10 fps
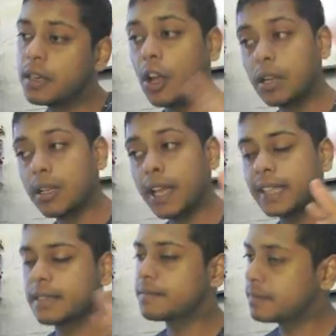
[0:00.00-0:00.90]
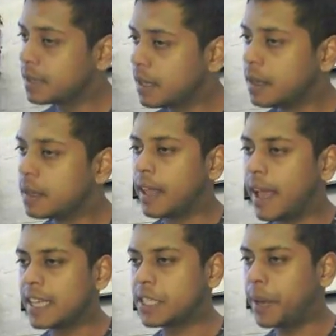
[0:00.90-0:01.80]
Not dates,
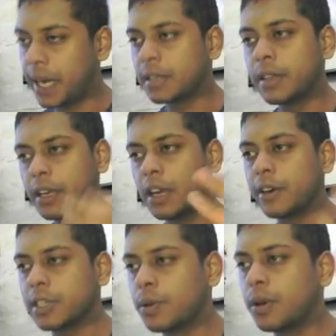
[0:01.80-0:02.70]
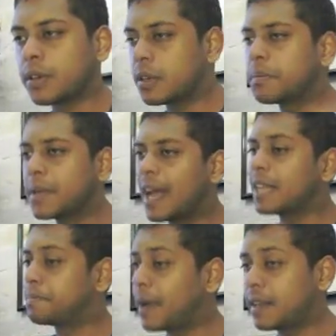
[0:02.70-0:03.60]
they're estimating to the nearest quarter, but
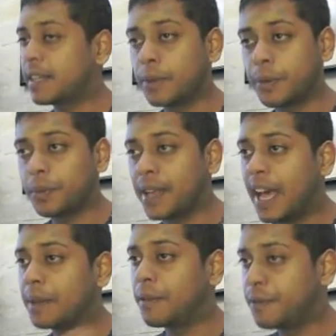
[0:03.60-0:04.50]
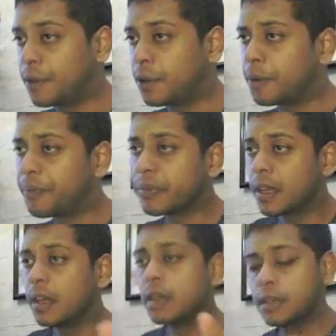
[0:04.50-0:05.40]
that's better than what we had before.
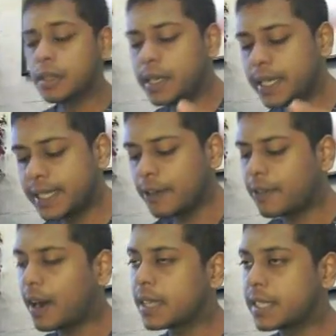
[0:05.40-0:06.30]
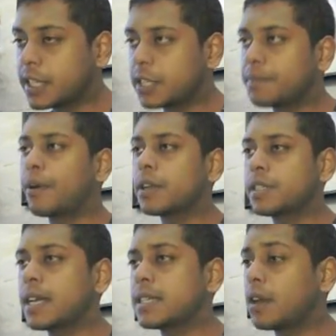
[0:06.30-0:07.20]
So the decentralization
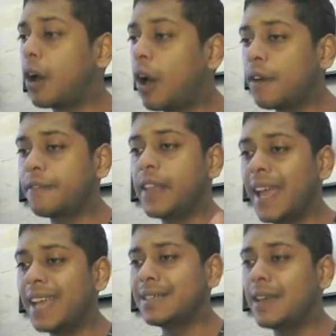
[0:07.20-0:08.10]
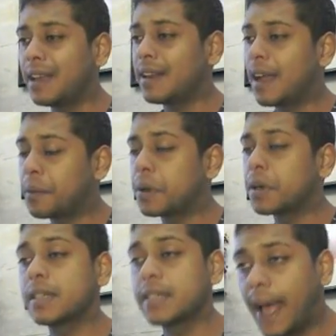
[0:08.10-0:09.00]
process of the ADA
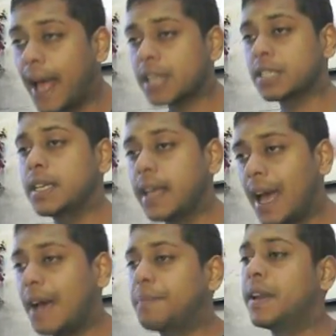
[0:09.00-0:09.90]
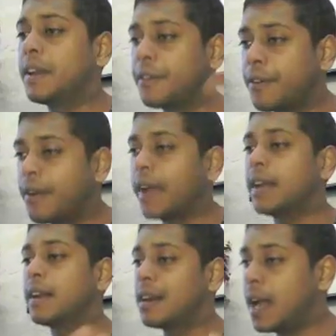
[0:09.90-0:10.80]
network is actually happening
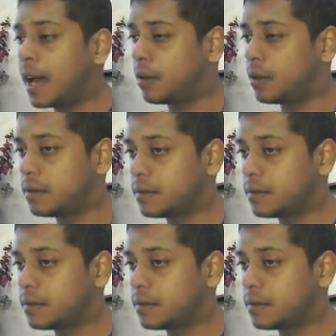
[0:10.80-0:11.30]
right now.